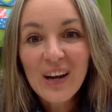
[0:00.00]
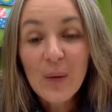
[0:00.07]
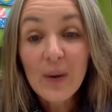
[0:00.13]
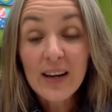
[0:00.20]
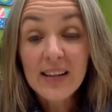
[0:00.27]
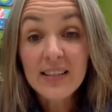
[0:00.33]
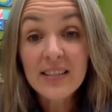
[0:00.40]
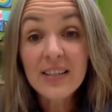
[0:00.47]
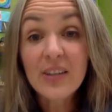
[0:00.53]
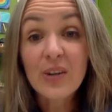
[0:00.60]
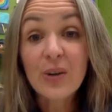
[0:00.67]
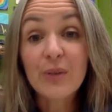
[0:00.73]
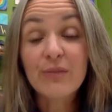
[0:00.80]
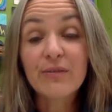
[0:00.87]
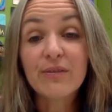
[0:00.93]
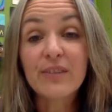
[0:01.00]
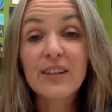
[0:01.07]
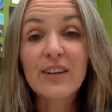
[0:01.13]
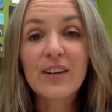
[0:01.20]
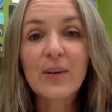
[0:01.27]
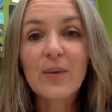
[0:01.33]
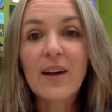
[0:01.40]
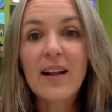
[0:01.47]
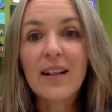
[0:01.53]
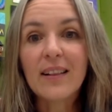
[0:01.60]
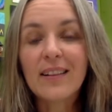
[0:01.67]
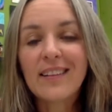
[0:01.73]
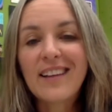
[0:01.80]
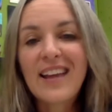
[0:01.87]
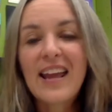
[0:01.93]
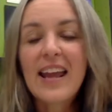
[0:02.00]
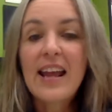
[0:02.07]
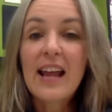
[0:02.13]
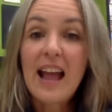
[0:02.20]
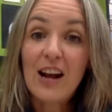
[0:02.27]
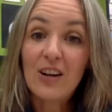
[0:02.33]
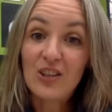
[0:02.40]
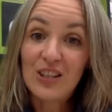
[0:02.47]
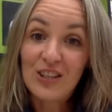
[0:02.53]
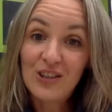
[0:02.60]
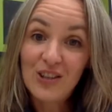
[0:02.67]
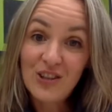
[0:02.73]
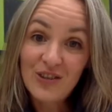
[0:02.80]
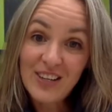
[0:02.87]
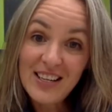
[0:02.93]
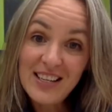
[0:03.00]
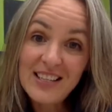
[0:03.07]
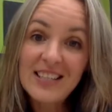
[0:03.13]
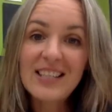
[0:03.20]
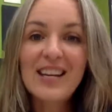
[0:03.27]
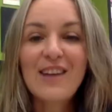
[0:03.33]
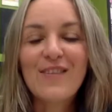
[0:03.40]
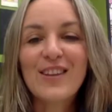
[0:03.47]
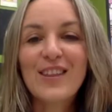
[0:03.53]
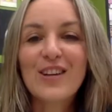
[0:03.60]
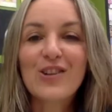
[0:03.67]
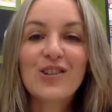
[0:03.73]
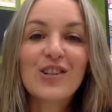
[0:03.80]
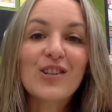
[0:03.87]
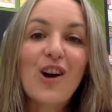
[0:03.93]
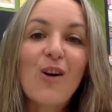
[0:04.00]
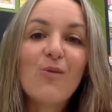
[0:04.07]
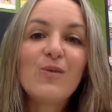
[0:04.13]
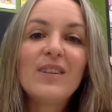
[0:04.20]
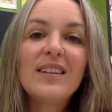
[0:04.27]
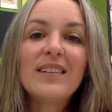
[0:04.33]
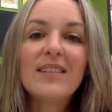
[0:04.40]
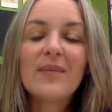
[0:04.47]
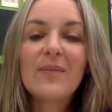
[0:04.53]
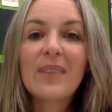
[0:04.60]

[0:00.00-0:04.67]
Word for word: We can see her very well, how she's dressed, everything she's holding,